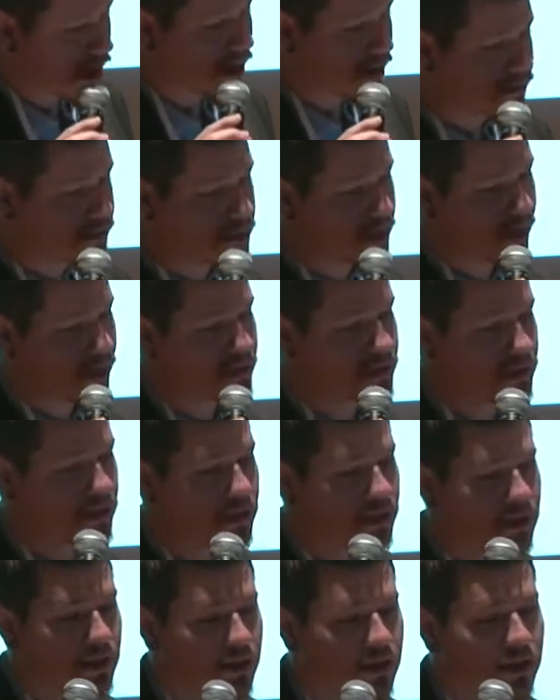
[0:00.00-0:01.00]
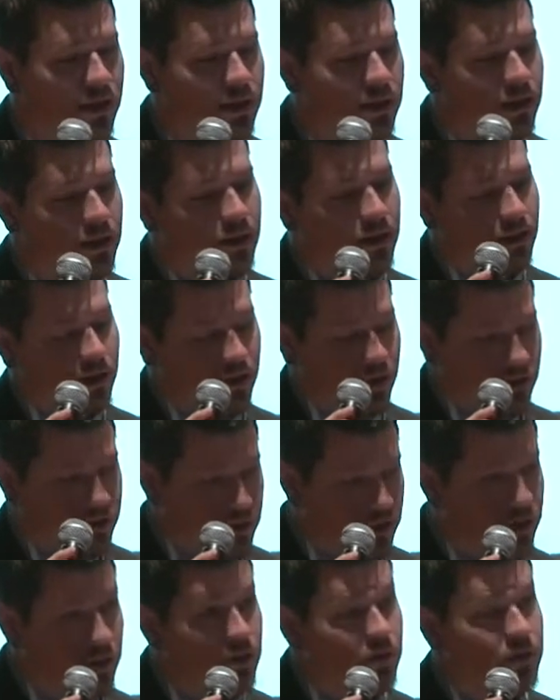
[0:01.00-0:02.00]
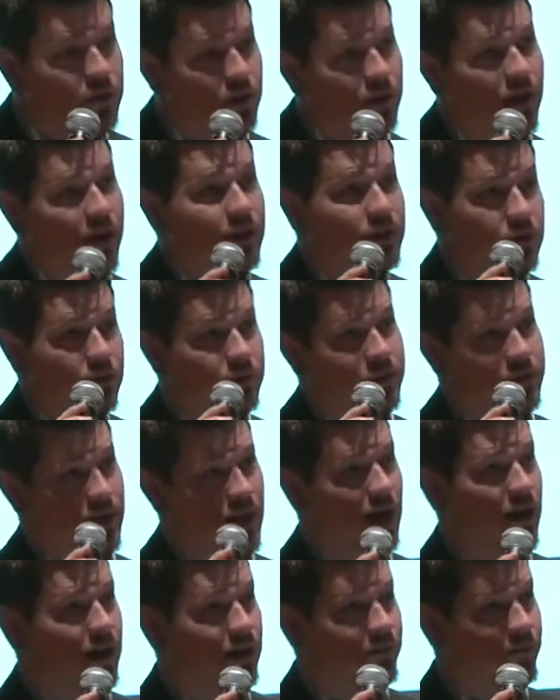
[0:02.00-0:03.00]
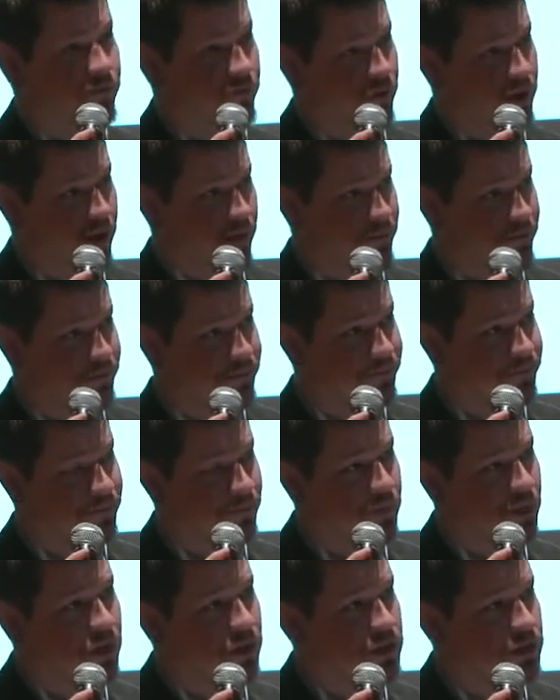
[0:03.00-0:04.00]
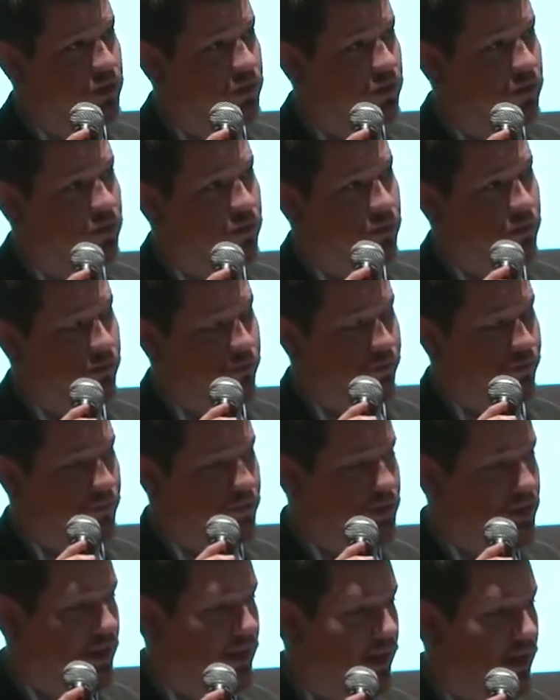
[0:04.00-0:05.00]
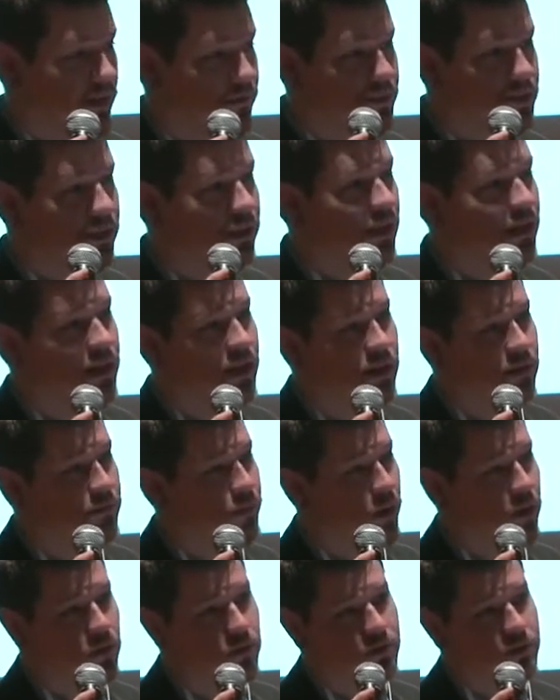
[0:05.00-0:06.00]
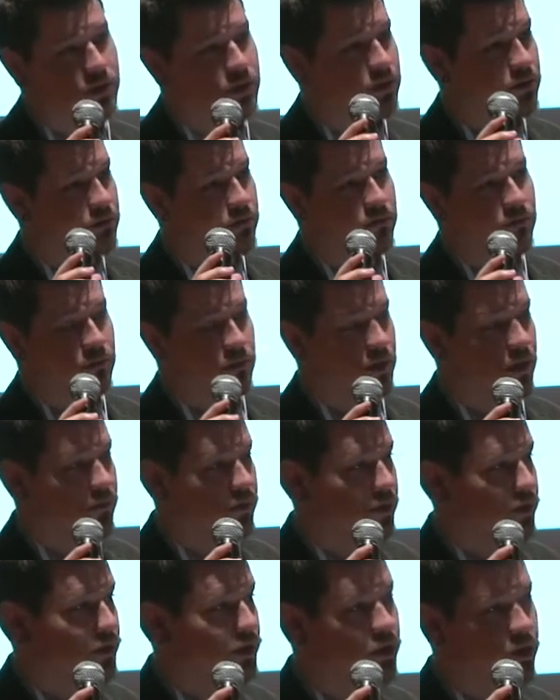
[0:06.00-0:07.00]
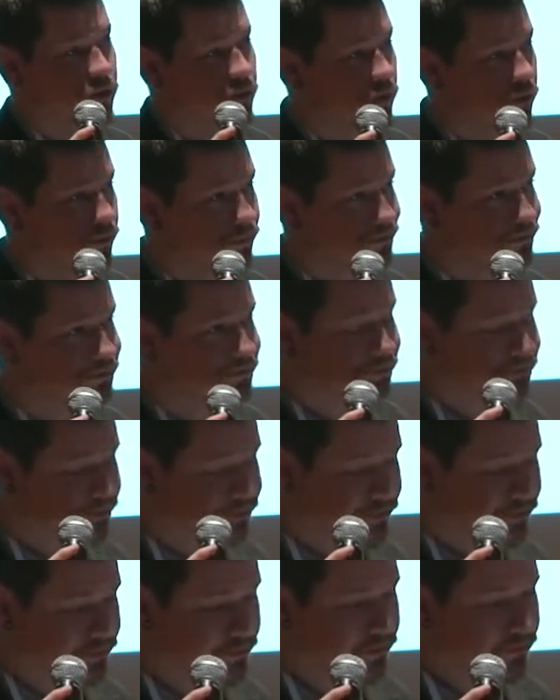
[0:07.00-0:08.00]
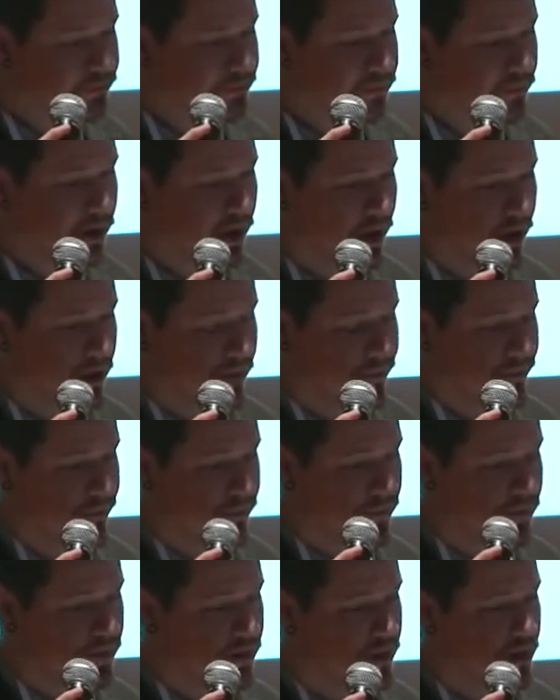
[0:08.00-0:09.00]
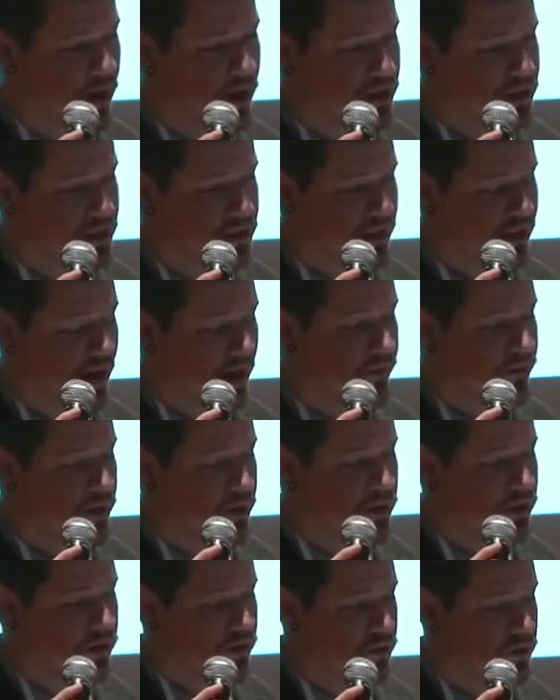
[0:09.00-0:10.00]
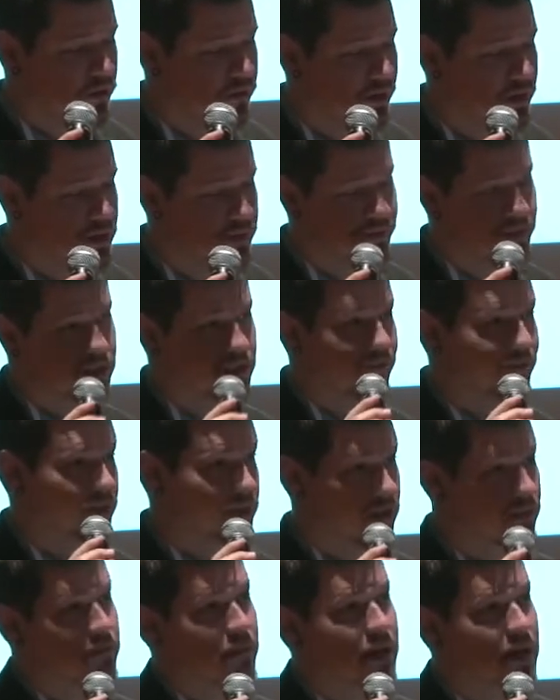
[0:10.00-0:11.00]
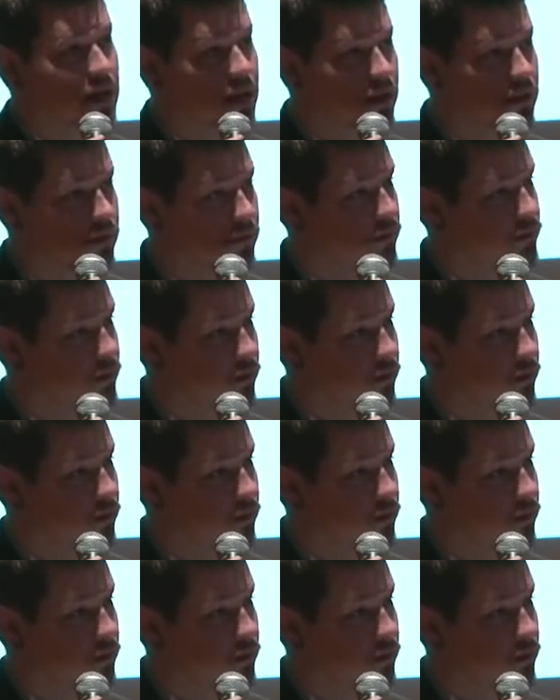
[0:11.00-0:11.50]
object, to the user, and to a time frame. So say I'm deleting post number 2. The nonce that I would use would be specific to me,